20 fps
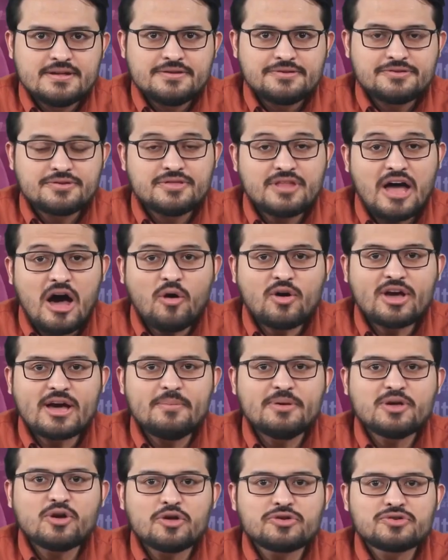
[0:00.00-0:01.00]
So now
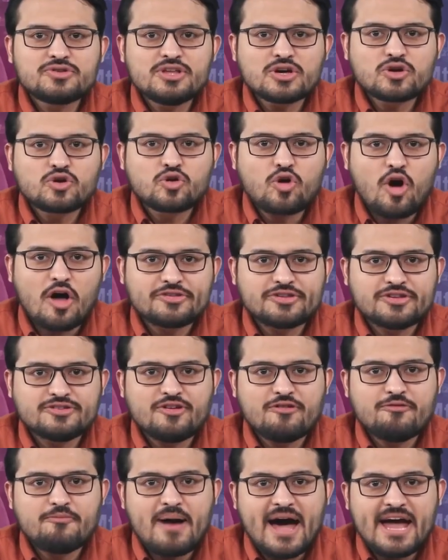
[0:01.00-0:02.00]
coming on to the
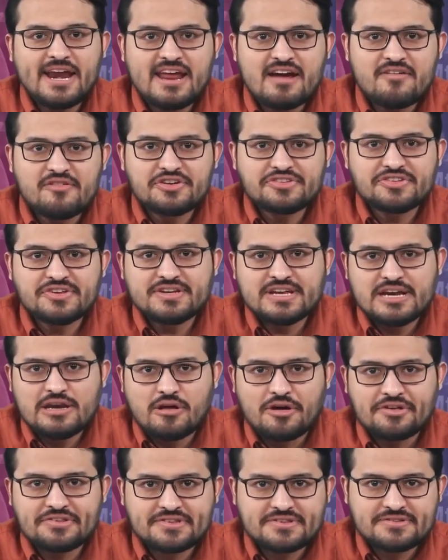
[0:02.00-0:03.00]
causes of biodiversity
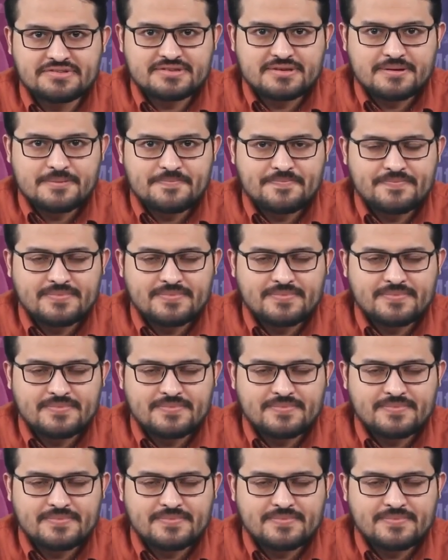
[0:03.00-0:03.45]
losses.